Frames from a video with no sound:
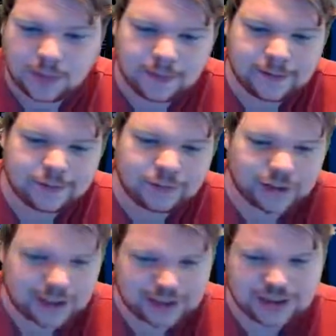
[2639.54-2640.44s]
what
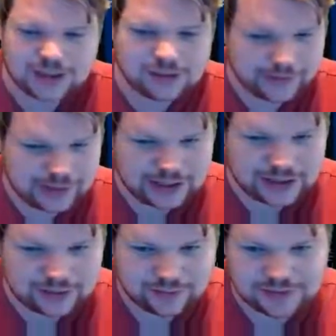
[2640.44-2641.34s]
each
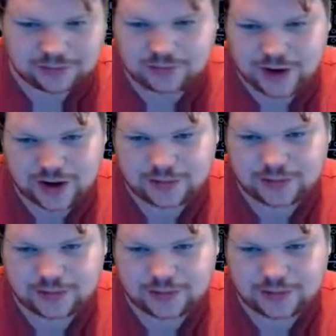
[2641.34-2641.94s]
individual variable